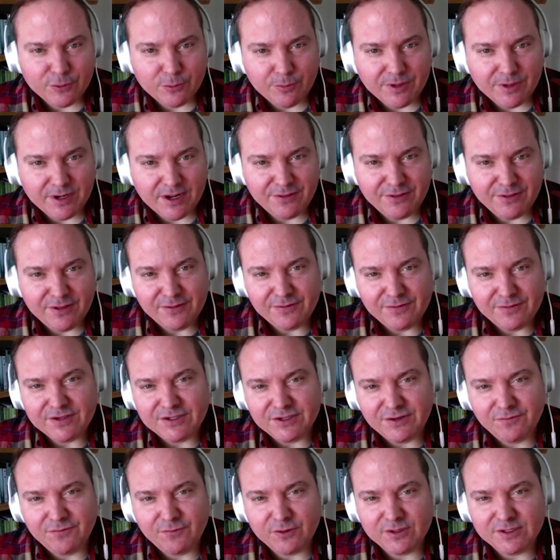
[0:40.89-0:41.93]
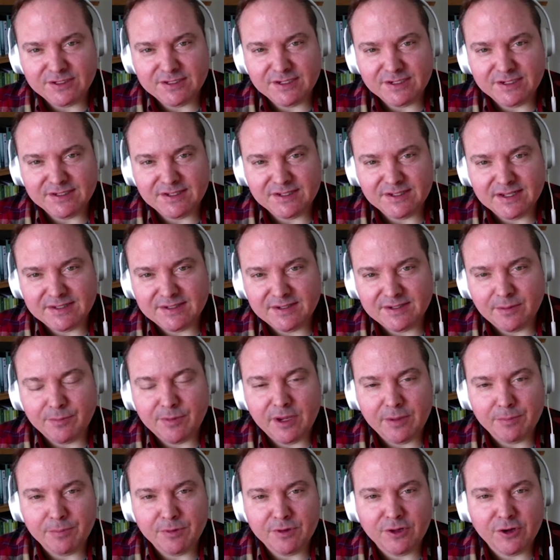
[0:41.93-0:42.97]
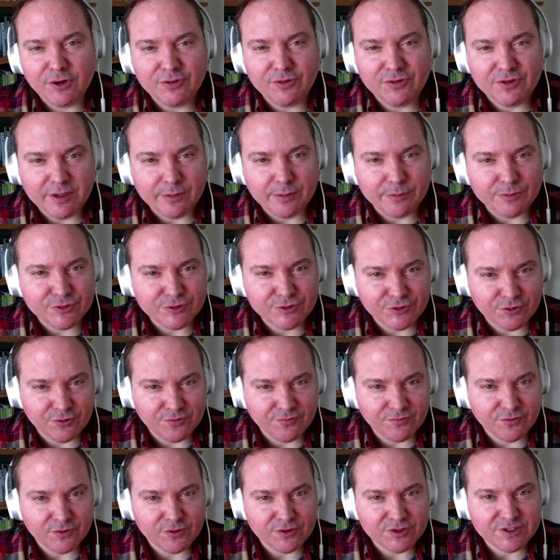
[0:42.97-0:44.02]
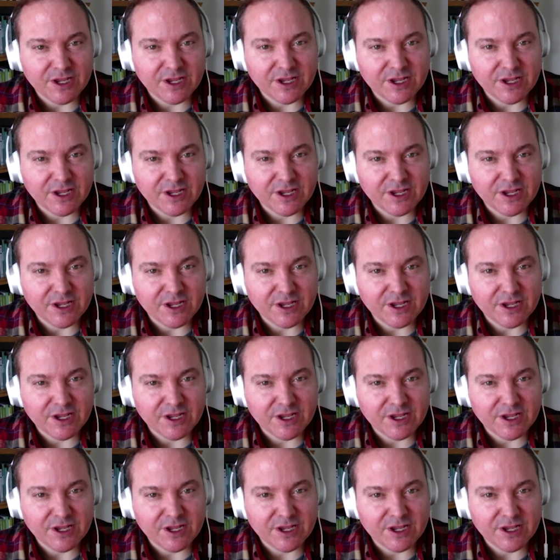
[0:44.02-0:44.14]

but I think the difference is that some people are the observers